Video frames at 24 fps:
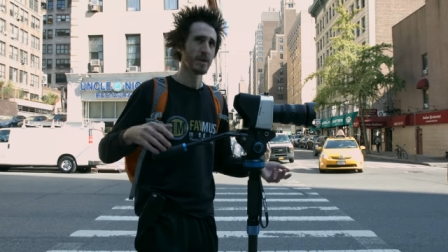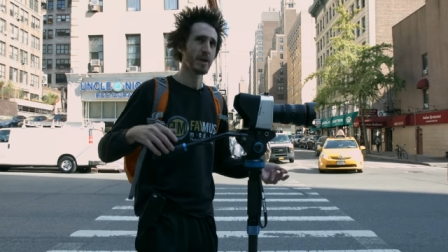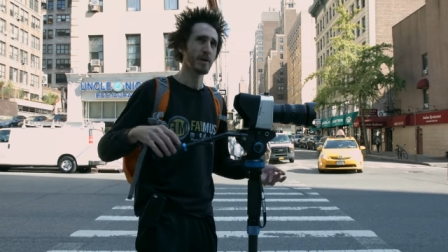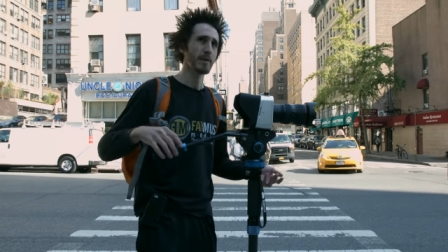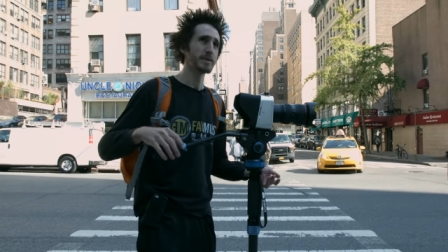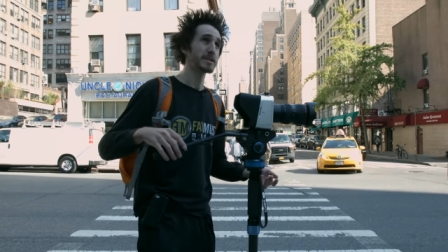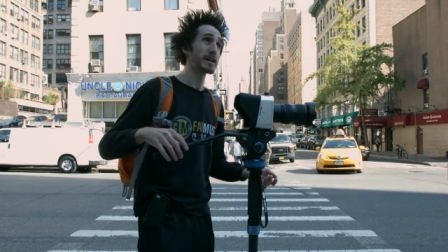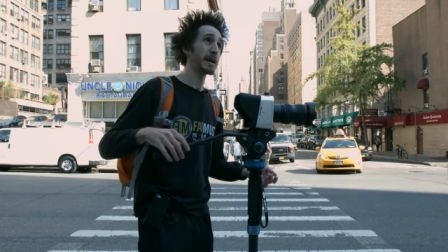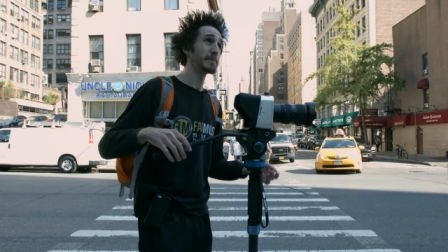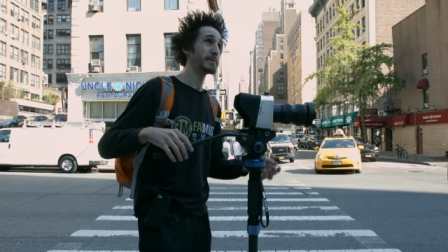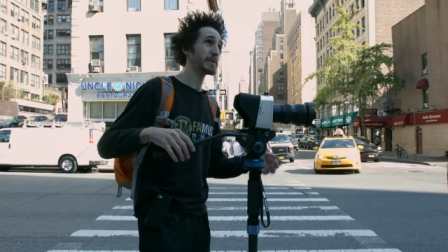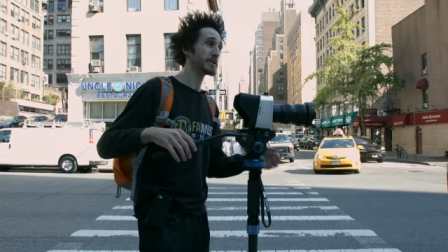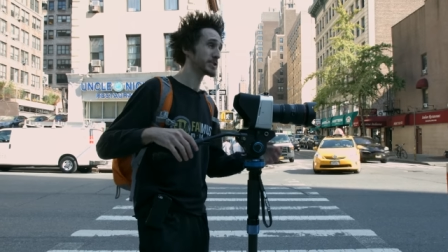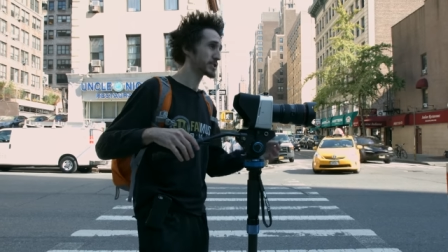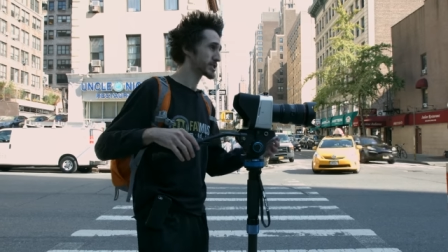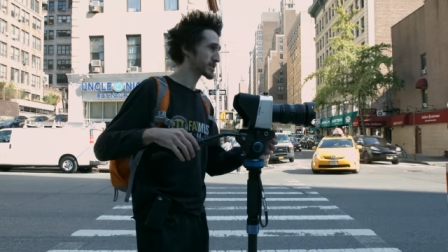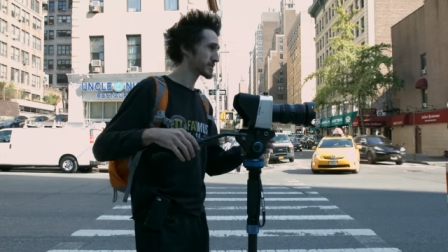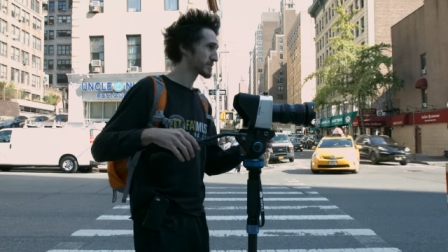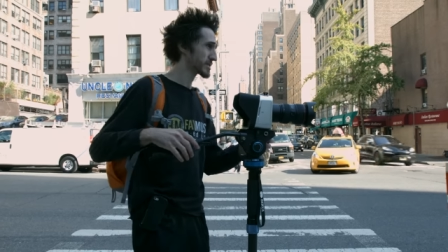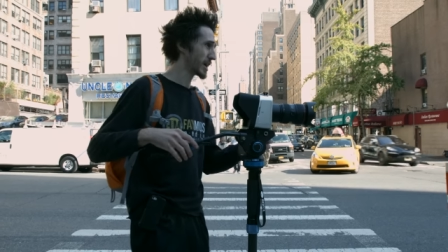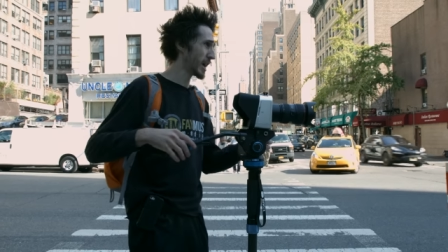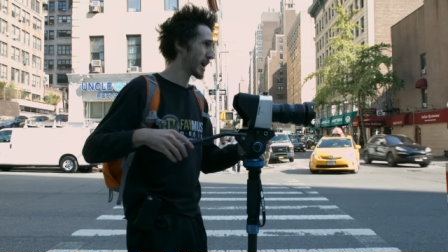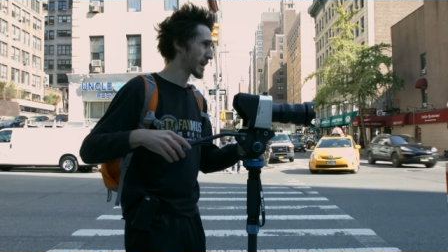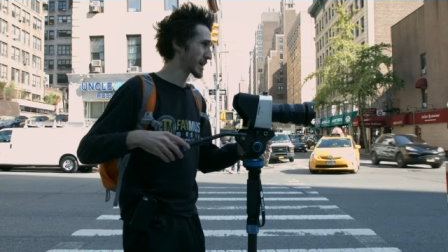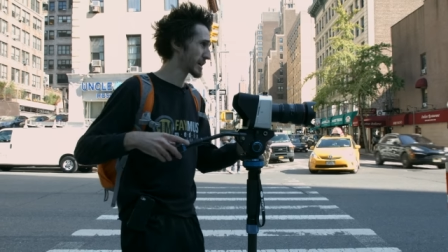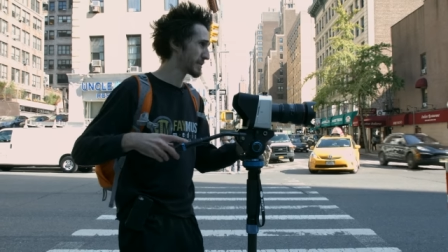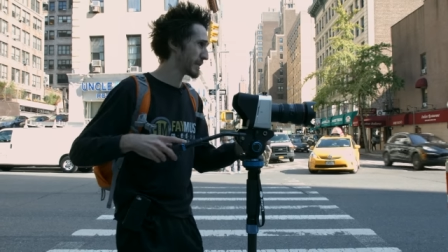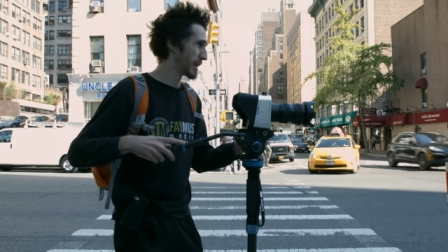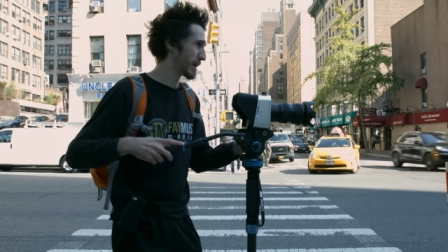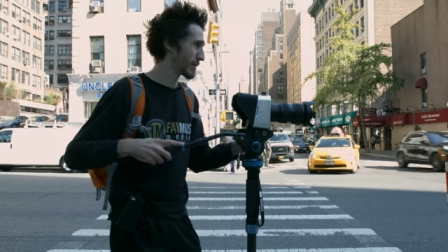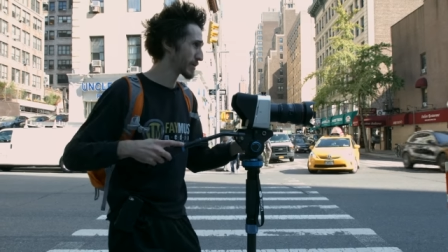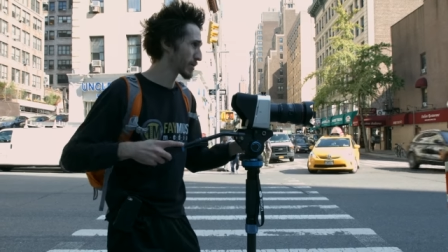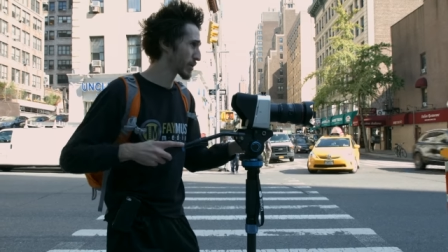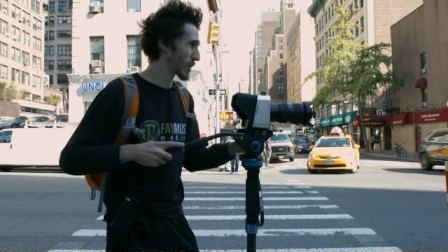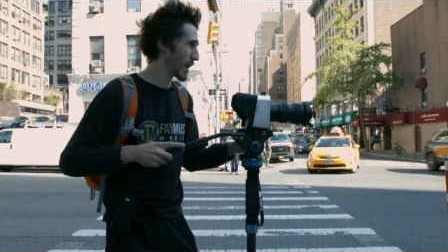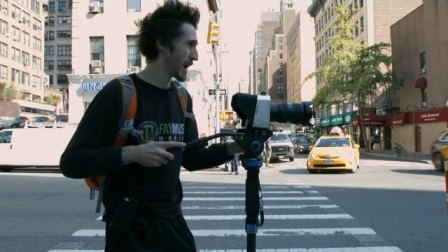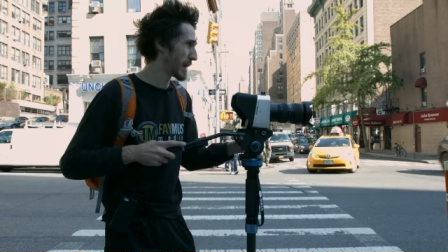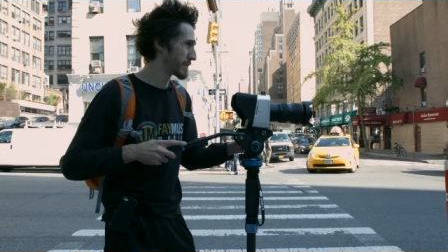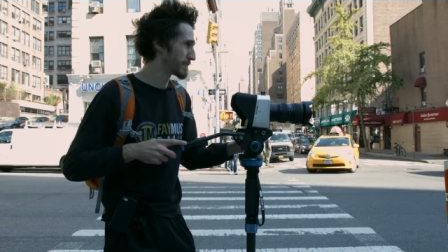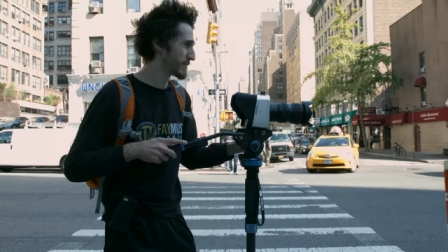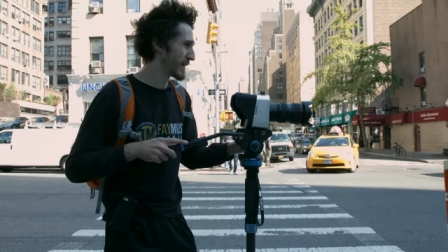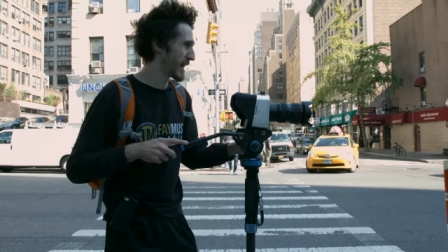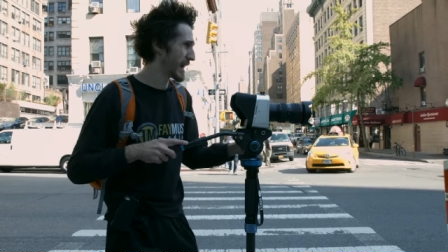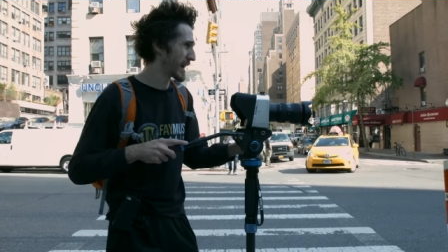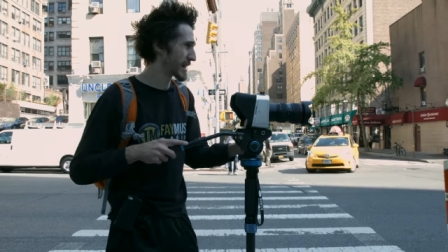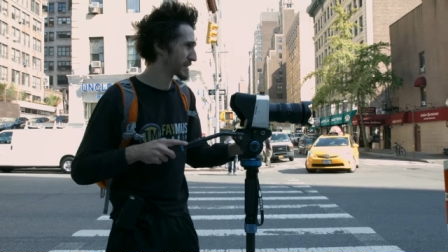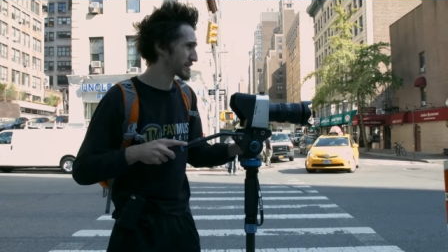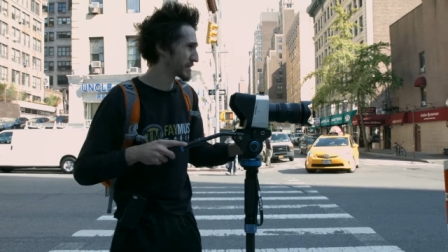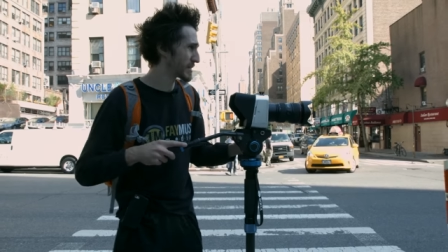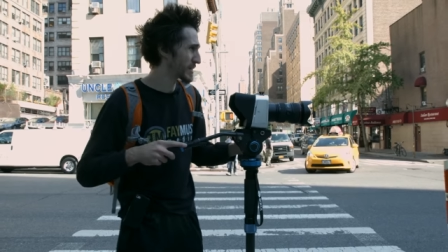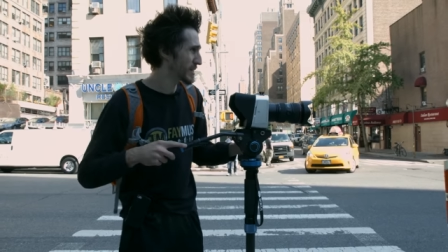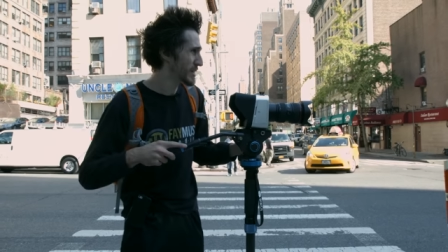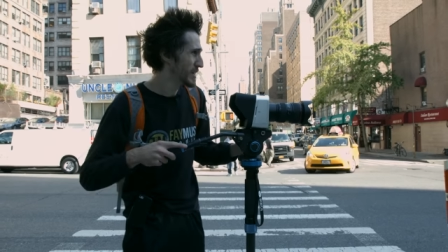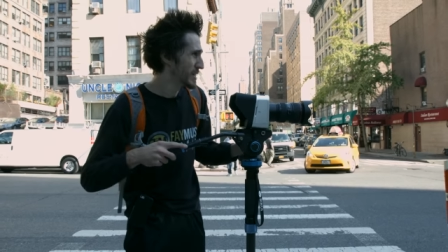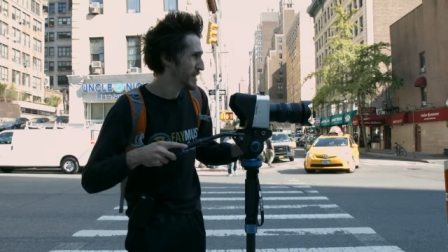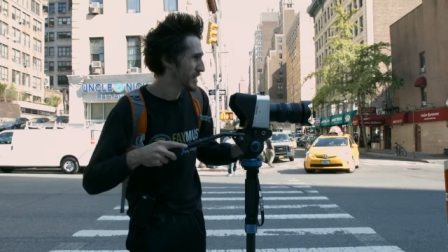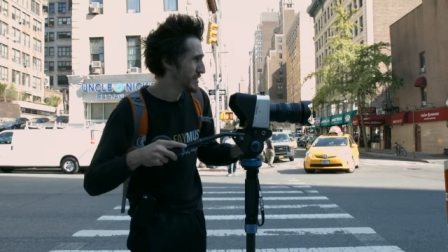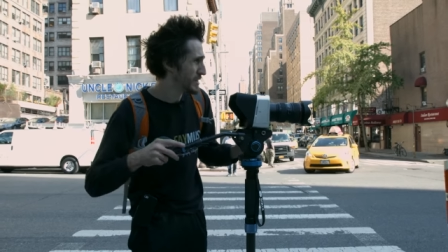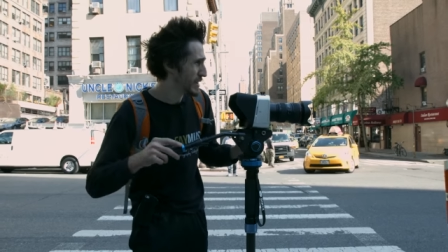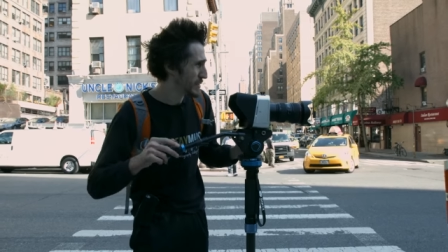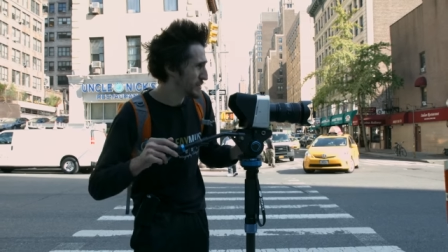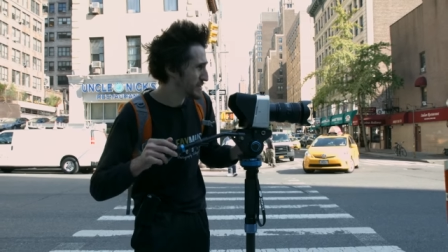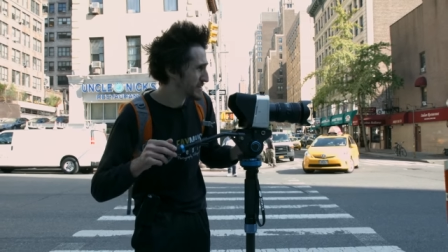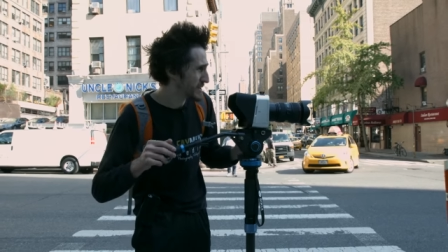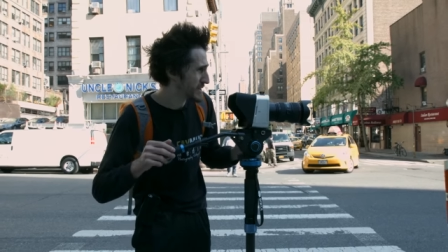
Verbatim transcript: By the time you talk about crop factor, those